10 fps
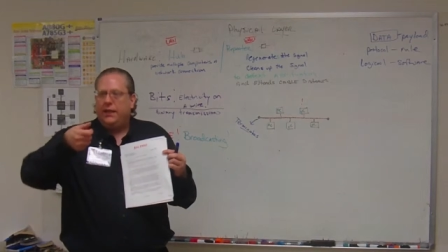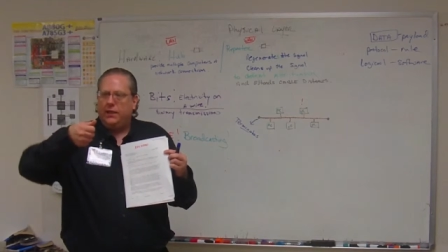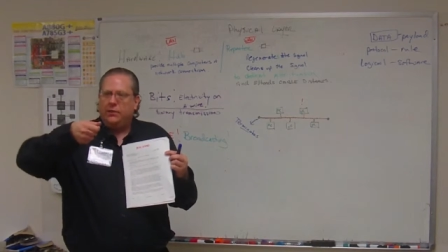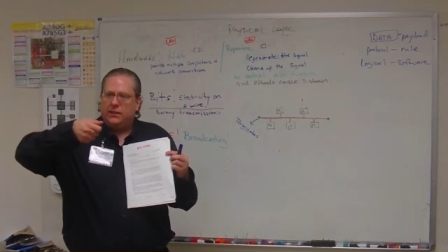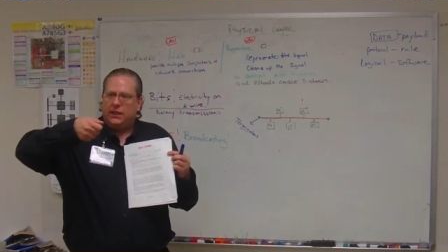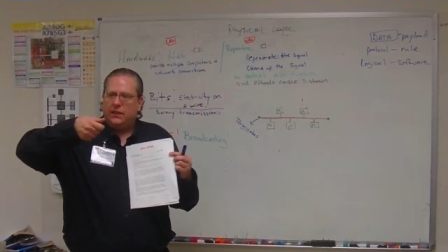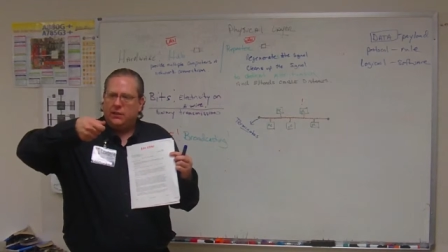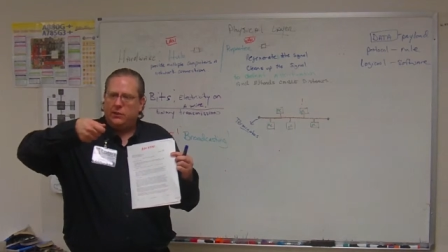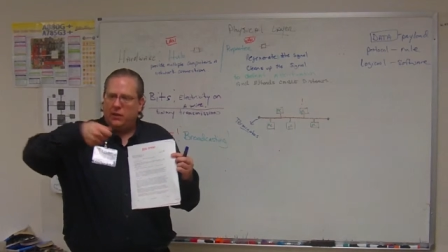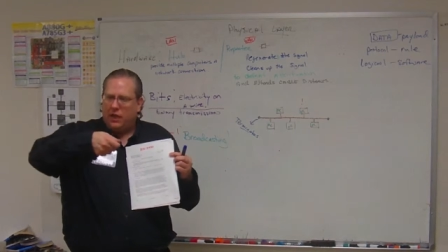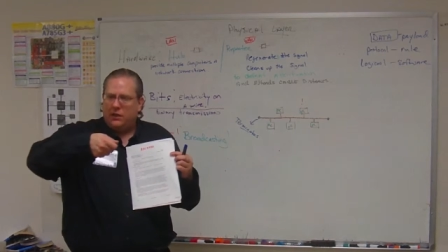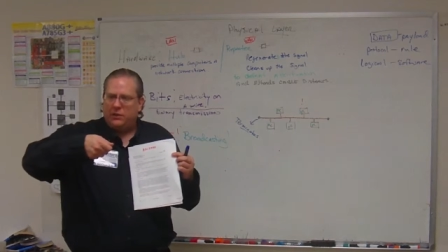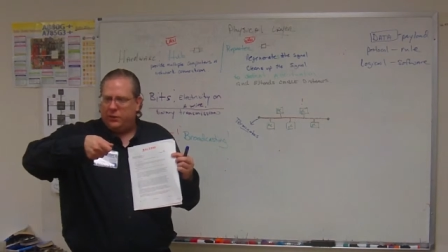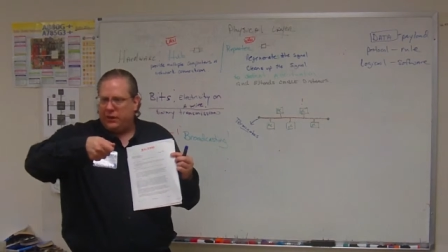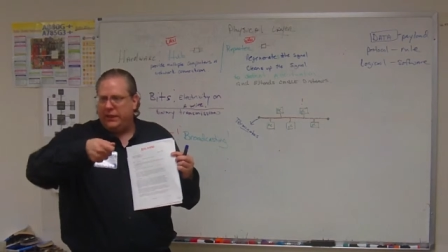you know, it's got the little lock
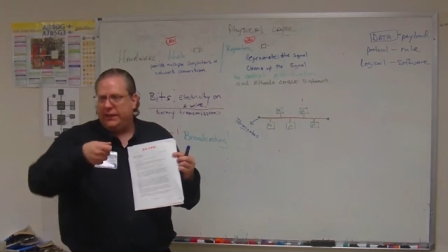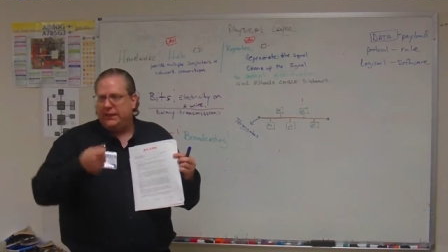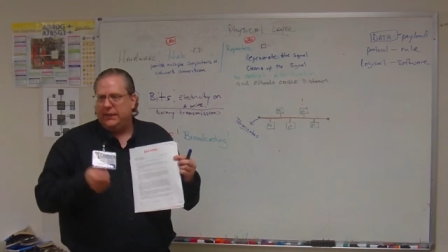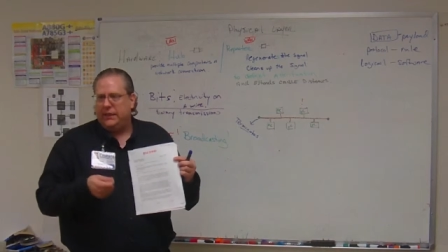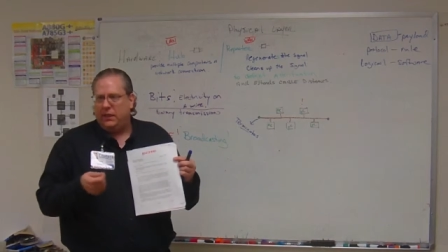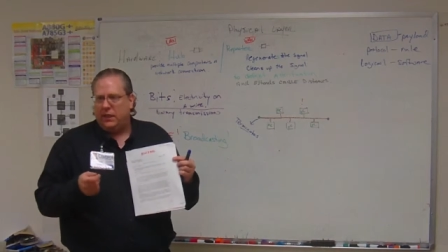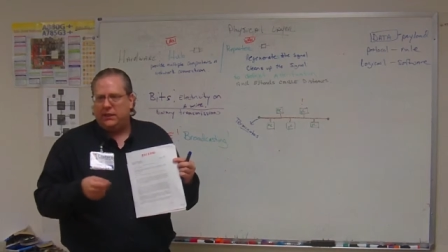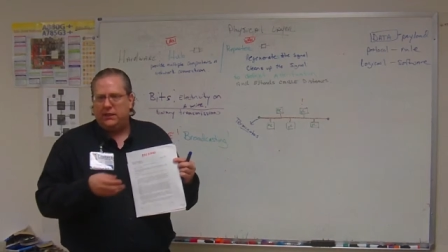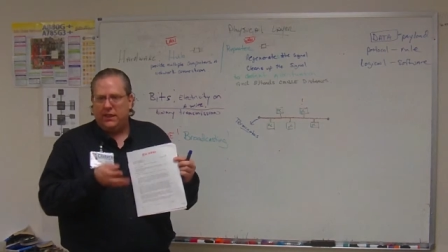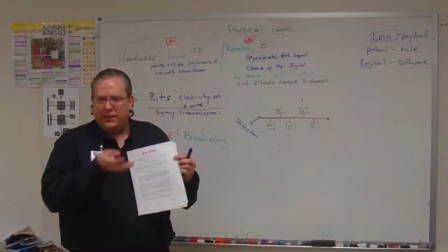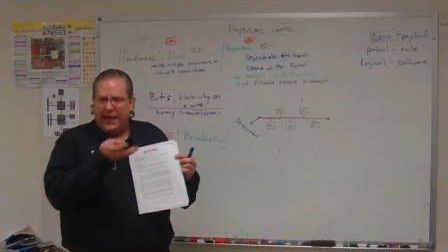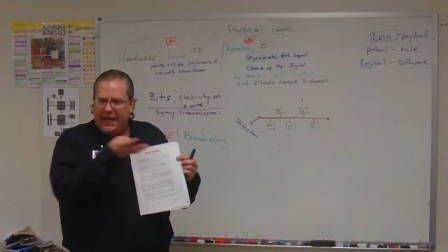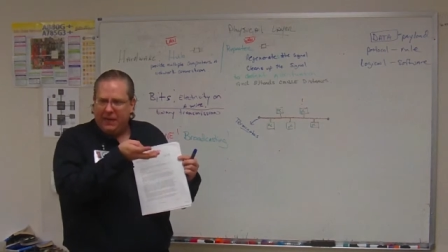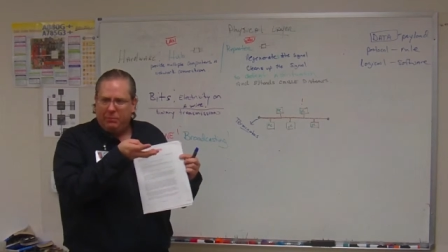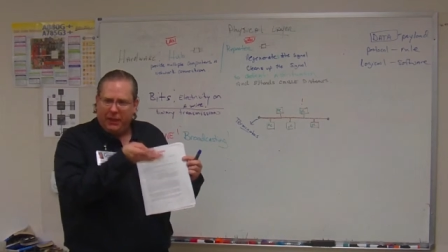so it clicks in and locks. It's got
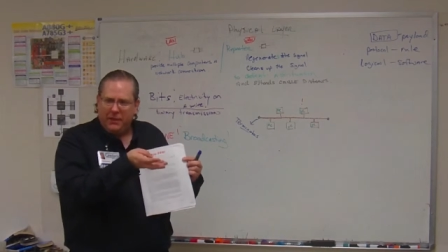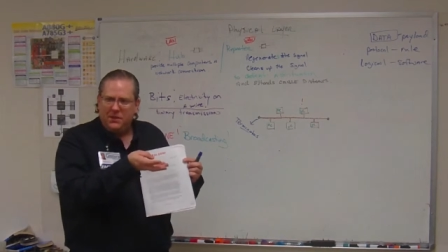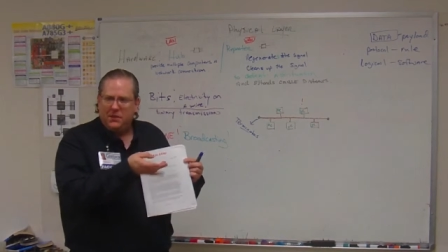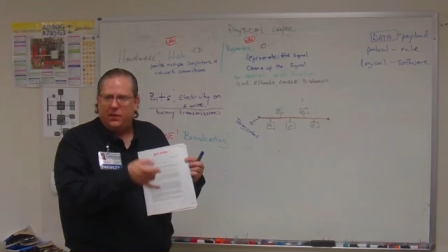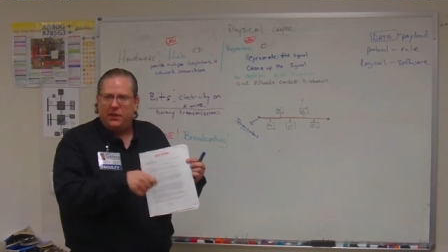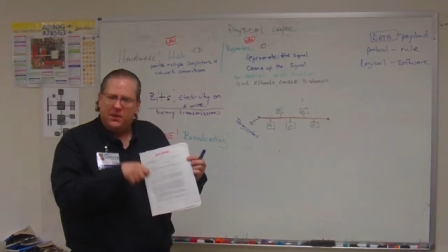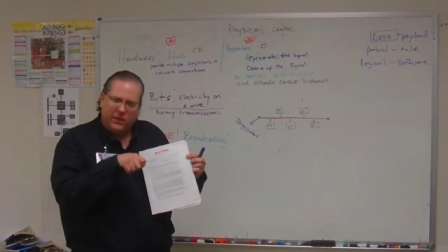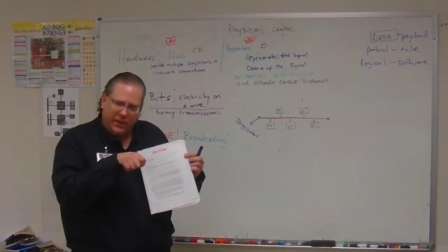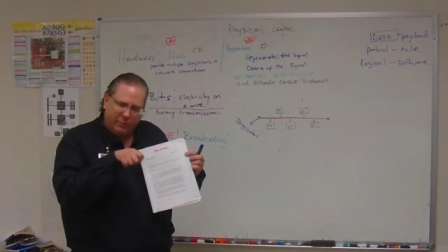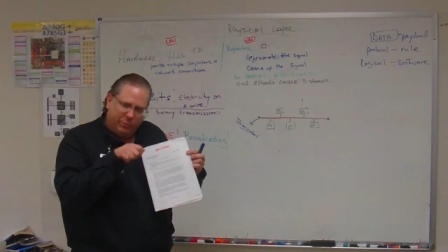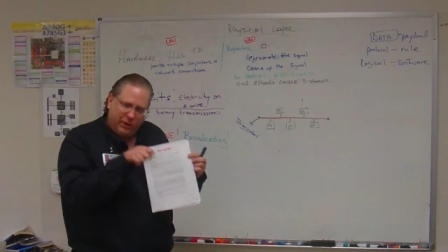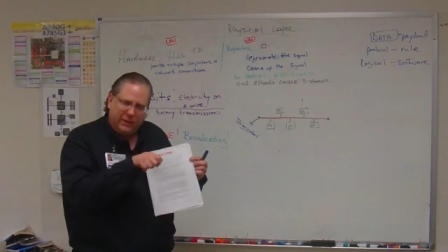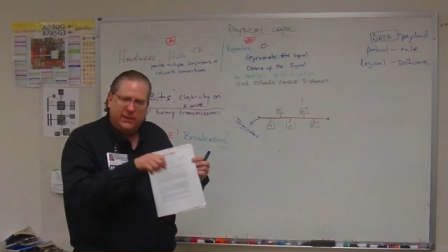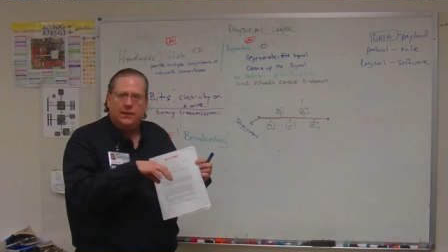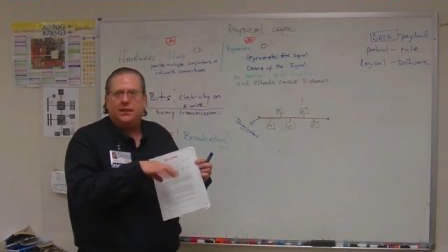the 8 pins on it so that it
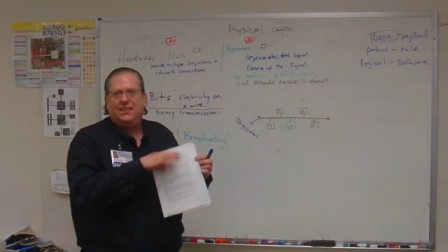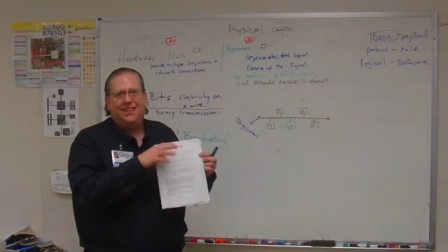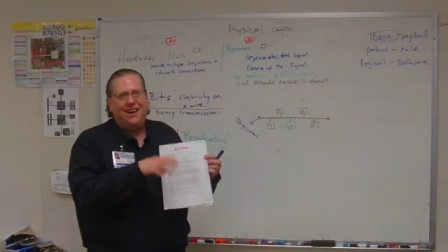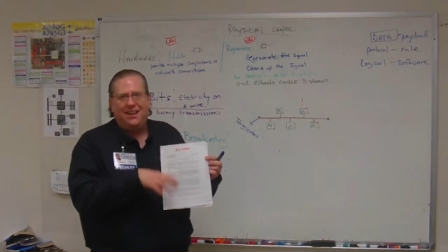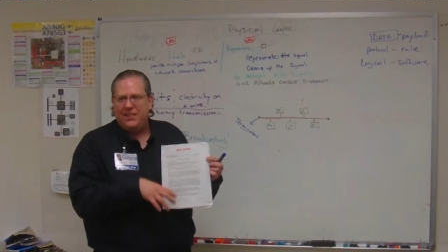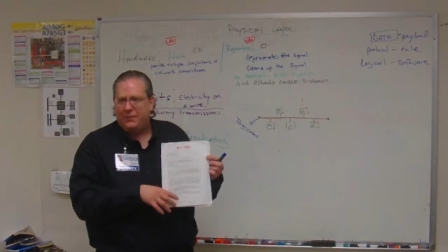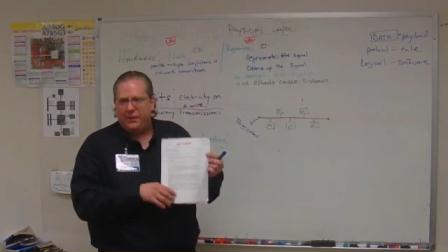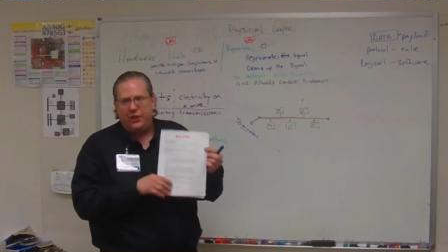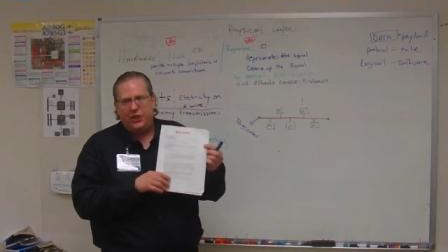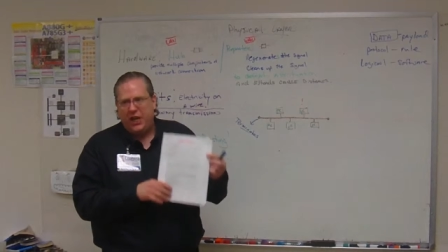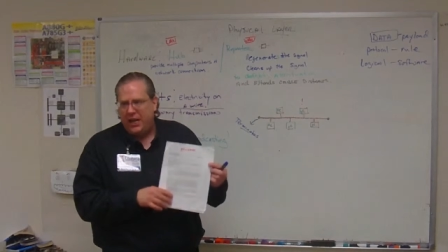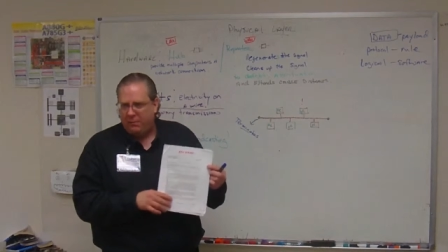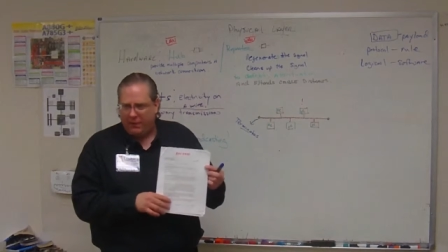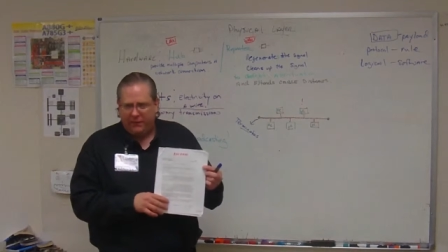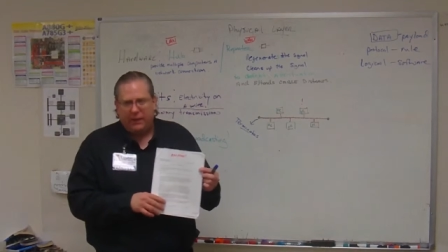plugs in, the size of it, the
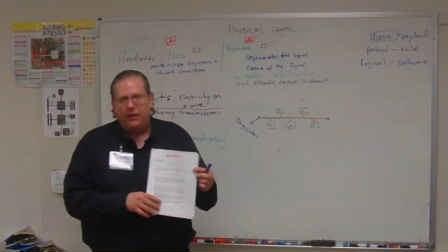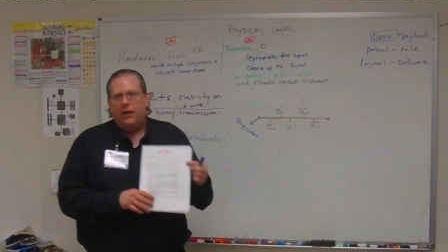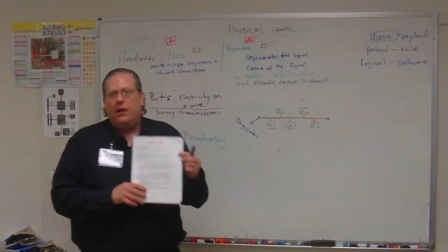shape of it.